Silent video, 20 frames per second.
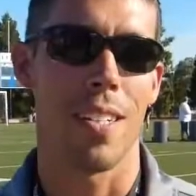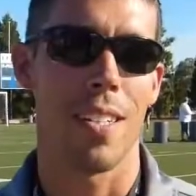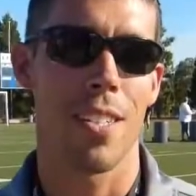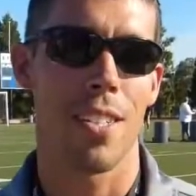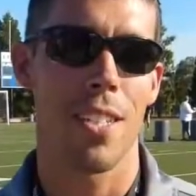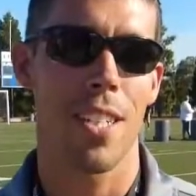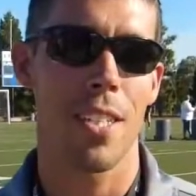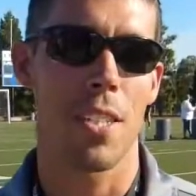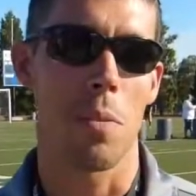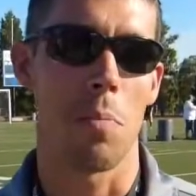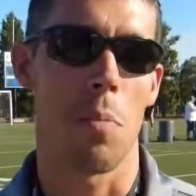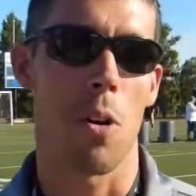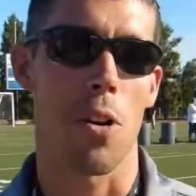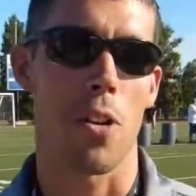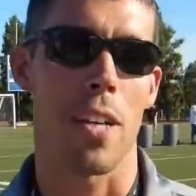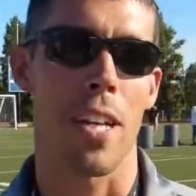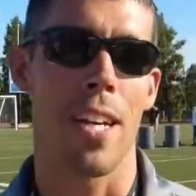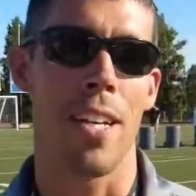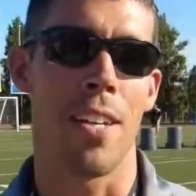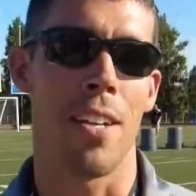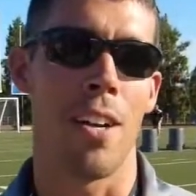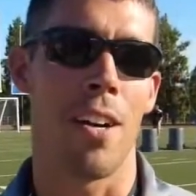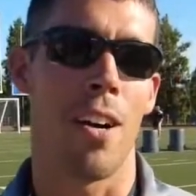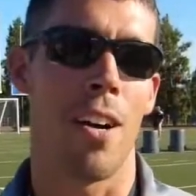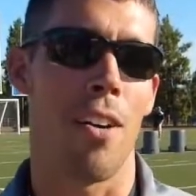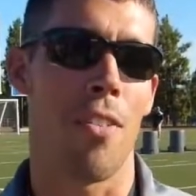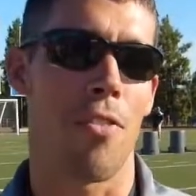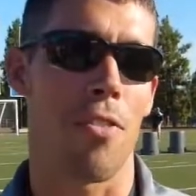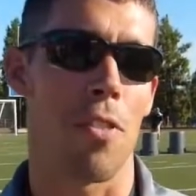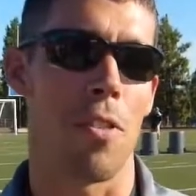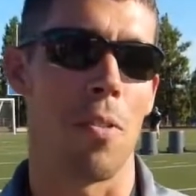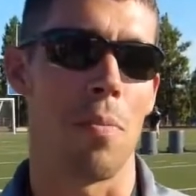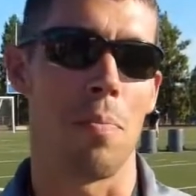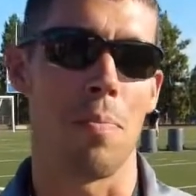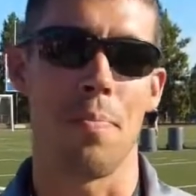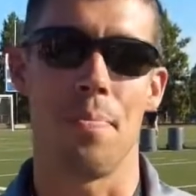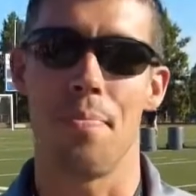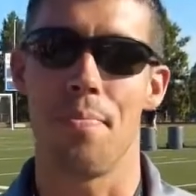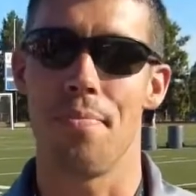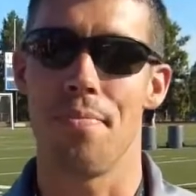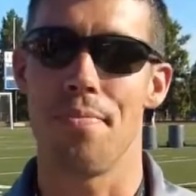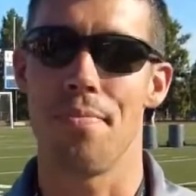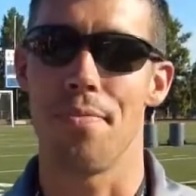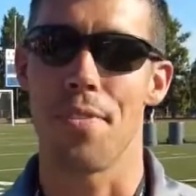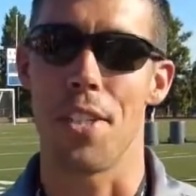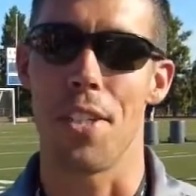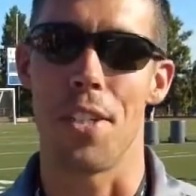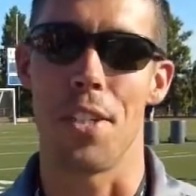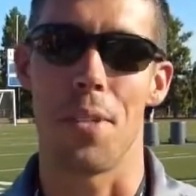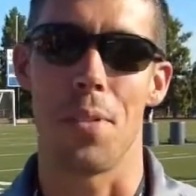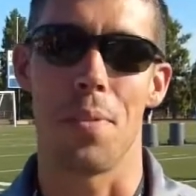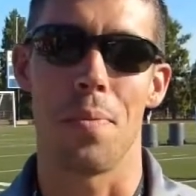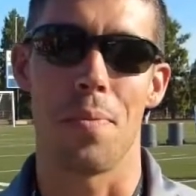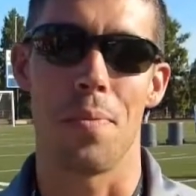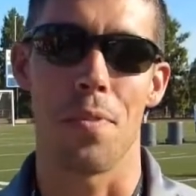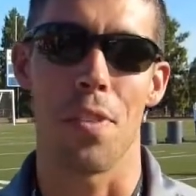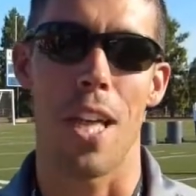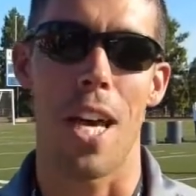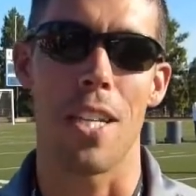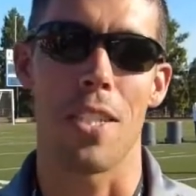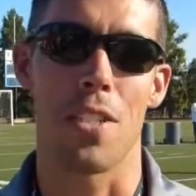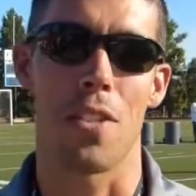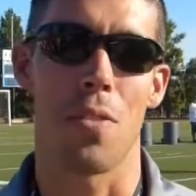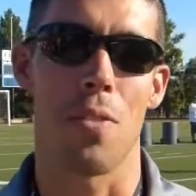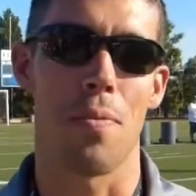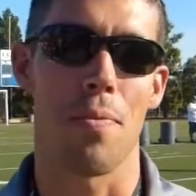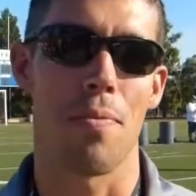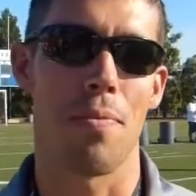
get to mark Etna off from, you know, last